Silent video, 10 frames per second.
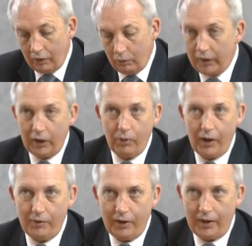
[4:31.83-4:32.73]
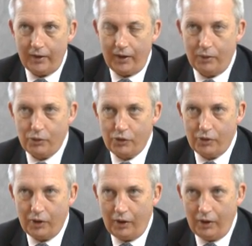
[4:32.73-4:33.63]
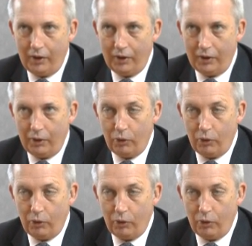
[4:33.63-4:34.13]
When he arrived at that house, there